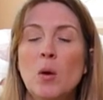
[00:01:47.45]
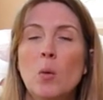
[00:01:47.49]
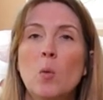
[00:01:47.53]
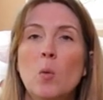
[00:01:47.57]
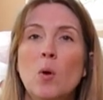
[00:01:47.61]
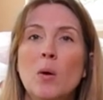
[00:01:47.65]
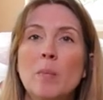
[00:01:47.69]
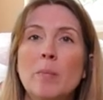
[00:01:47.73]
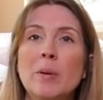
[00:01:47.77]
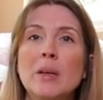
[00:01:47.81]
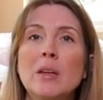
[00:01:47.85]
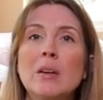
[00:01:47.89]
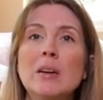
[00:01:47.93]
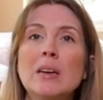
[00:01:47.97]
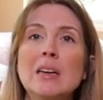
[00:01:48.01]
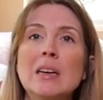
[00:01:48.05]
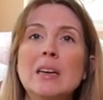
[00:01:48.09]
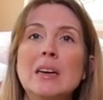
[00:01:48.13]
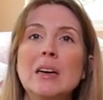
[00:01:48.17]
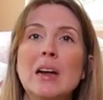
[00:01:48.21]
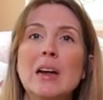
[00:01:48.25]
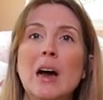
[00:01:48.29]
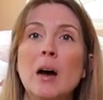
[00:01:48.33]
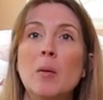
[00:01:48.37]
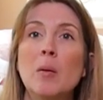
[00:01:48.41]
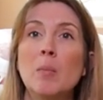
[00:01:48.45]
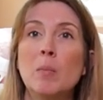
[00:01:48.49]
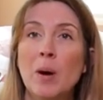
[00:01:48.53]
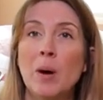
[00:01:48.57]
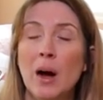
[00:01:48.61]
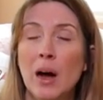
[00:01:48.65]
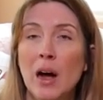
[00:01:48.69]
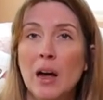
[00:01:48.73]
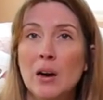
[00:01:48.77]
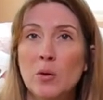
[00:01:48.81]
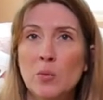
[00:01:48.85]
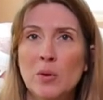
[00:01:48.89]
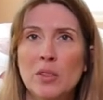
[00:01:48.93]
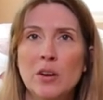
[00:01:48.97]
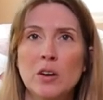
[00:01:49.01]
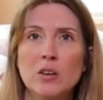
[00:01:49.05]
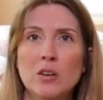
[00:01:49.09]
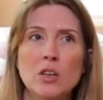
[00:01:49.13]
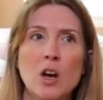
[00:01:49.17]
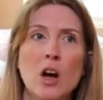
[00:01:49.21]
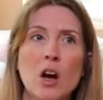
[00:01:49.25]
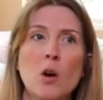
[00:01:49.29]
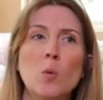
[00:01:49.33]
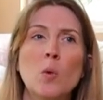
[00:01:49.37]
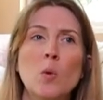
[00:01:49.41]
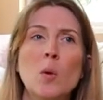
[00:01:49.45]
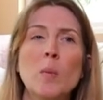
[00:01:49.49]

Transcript: we're building a bond with our dog.